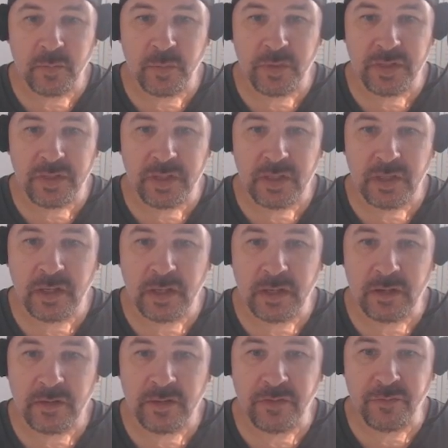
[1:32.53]

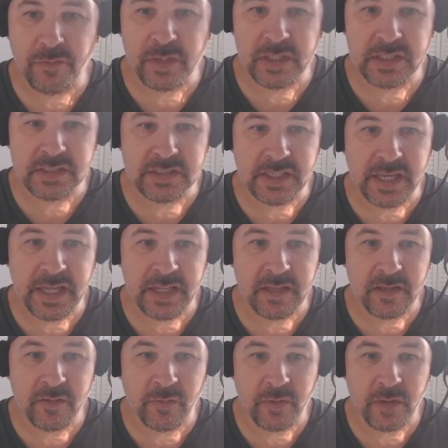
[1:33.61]
the freeze and
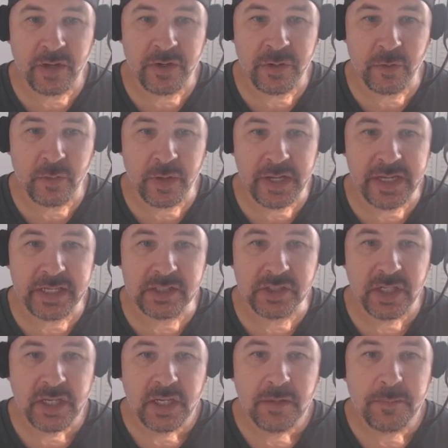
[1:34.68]
the under rage.
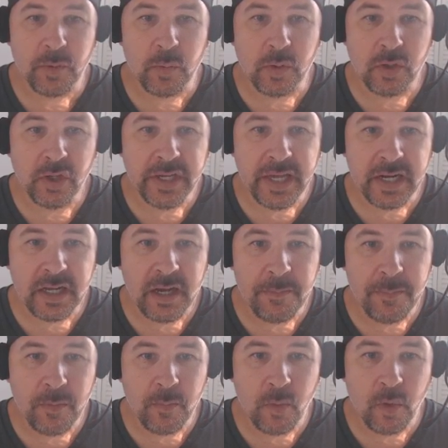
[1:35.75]
But we'll look at a
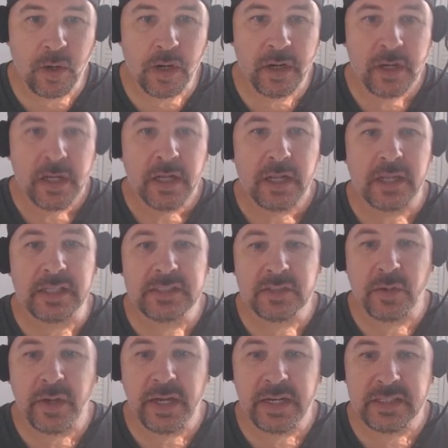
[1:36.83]
couple more. Let's
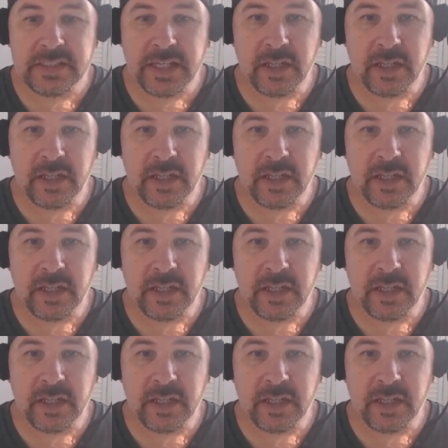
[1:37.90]
go ahead and take a